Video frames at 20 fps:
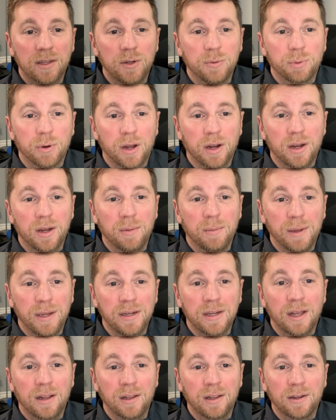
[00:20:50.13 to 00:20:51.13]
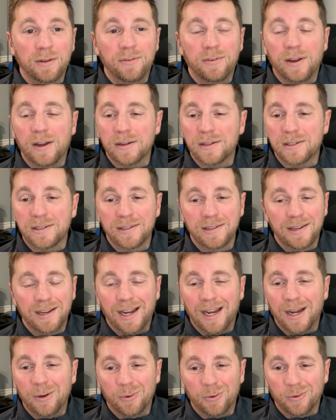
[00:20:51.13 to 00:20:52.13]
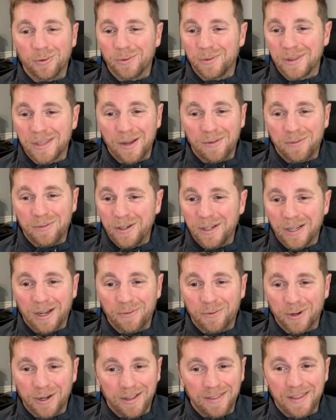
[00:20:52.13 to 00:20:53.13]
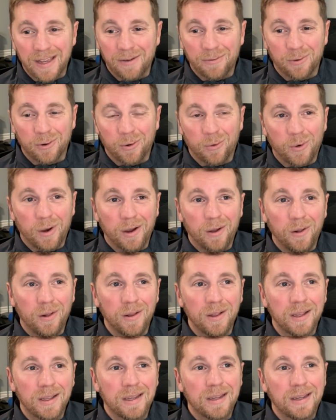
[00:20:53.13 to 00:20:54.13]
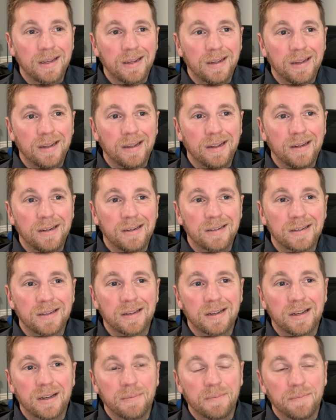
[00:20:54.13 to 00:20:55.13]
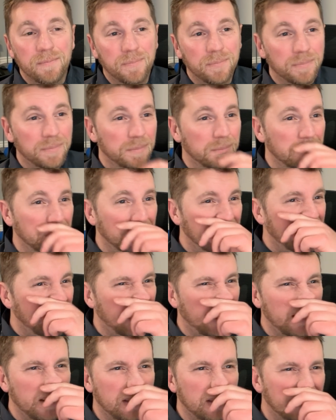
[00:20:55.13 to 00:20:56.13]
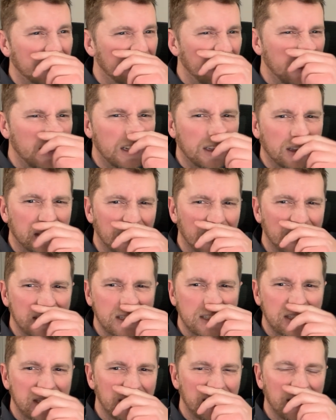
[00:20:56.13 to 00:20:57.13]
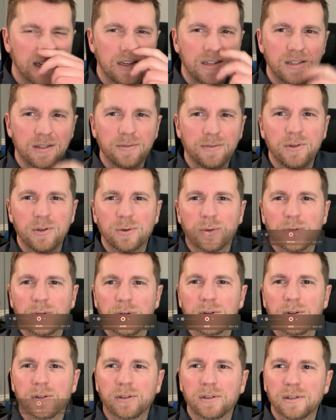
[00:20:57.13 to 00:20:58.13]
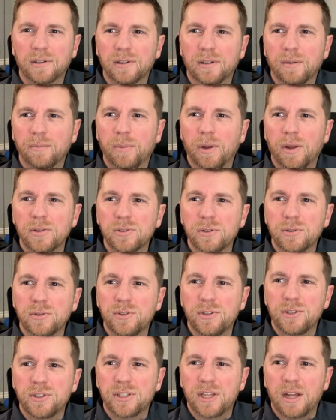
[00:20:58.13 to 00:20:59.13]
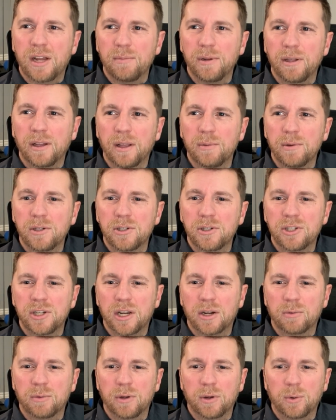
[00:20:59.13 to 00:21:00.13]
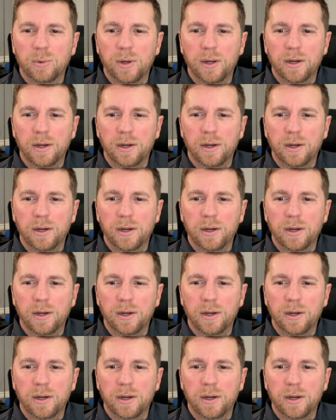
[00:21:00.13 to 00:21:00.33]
brought in Mandela effect. I will definitely not forget that for a while. And I think that's the end of your puzzles you sent me. Let me just check real quick